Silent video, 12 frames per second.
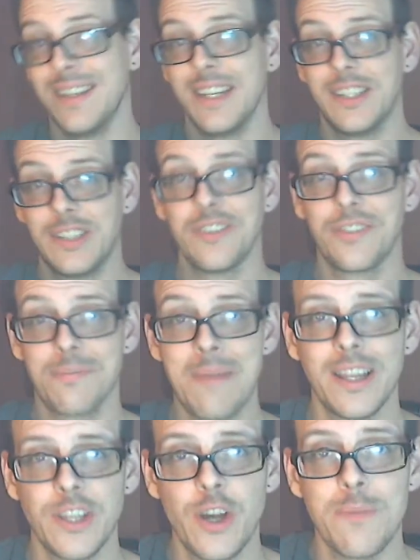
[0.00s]
It does
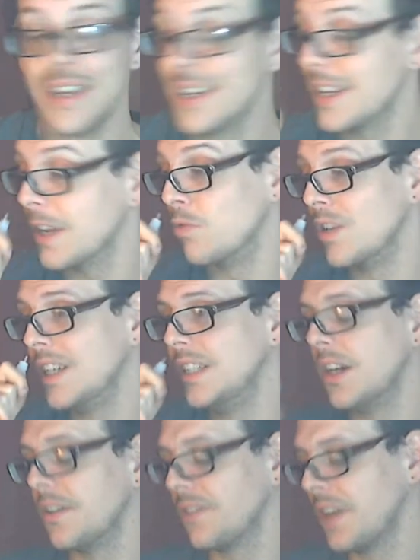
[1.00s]
smell yummy. It really
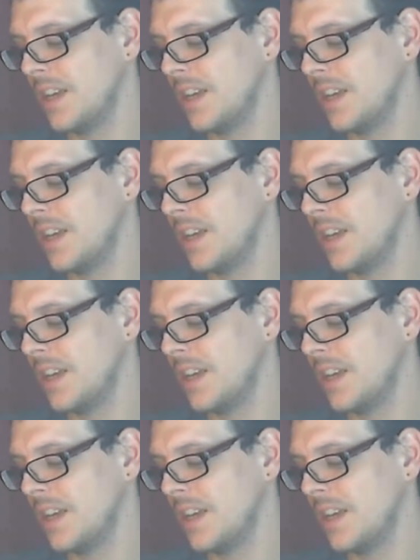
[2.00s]
does.